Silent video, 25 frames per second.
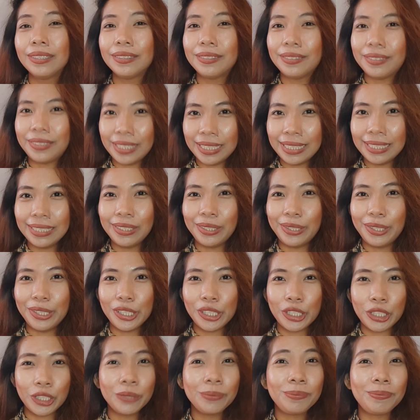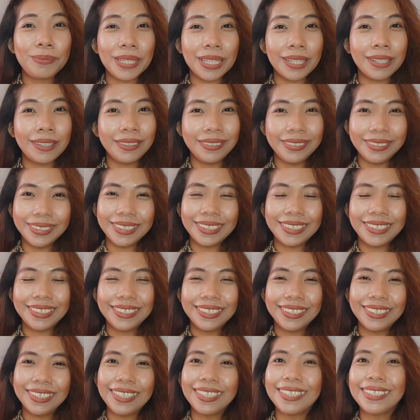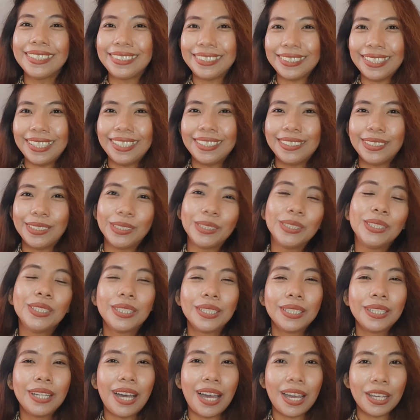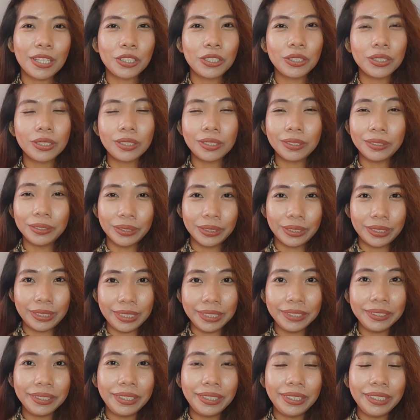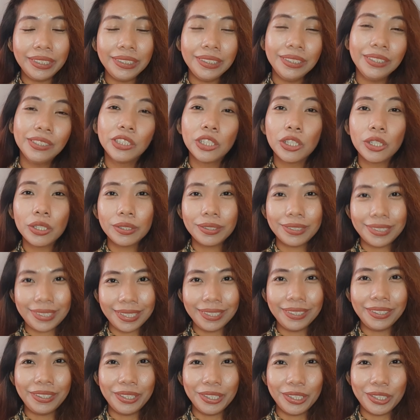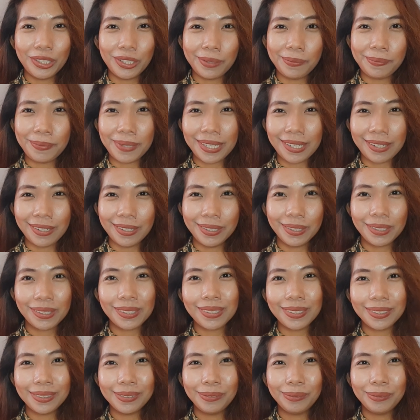Dinner should be cooked. Again, I should cook dinner. Dinner should be cooked.